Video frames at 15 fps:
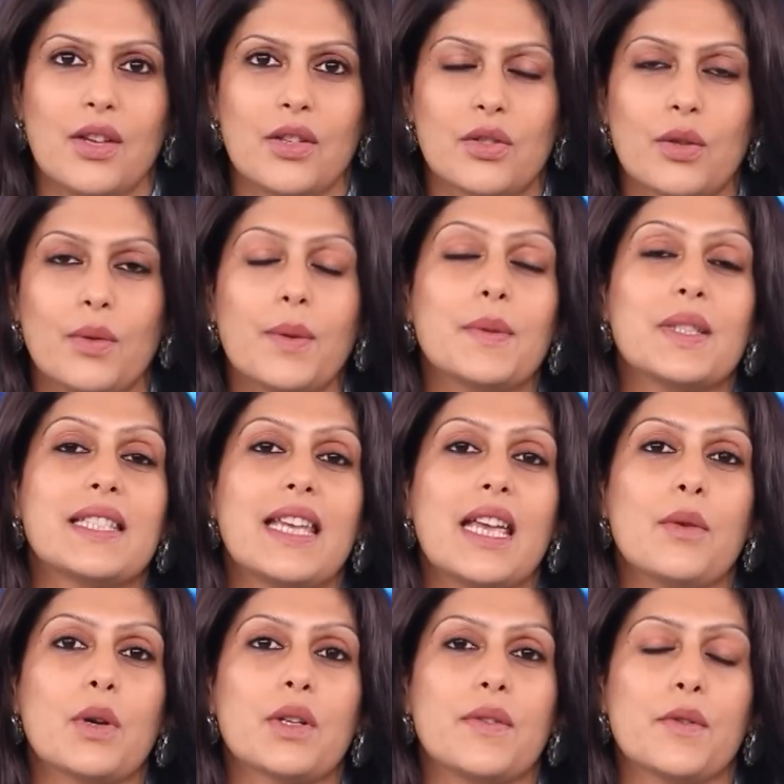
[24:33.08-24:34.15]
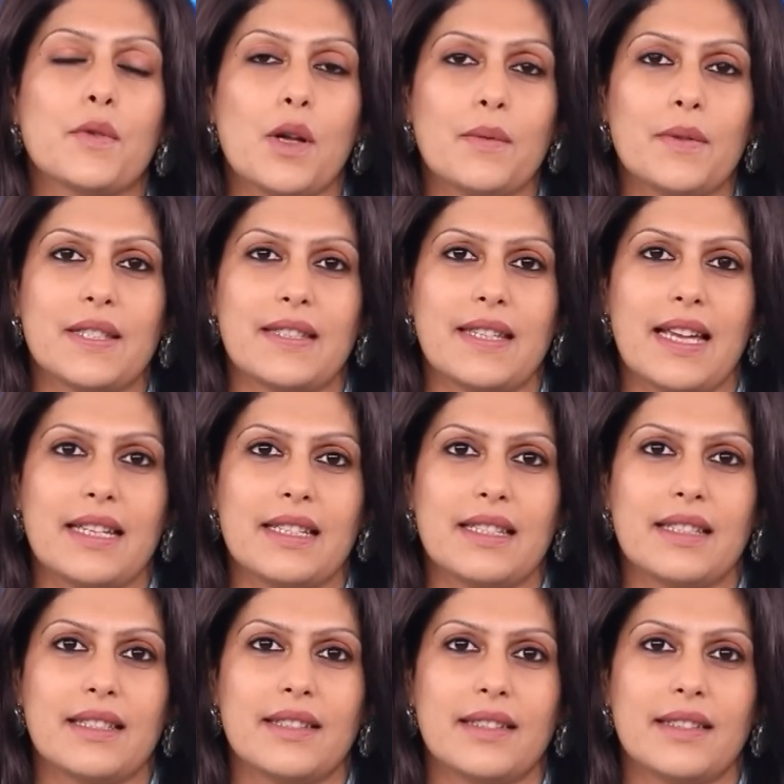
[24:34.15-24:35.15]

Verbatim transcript: So we will say what we've always said.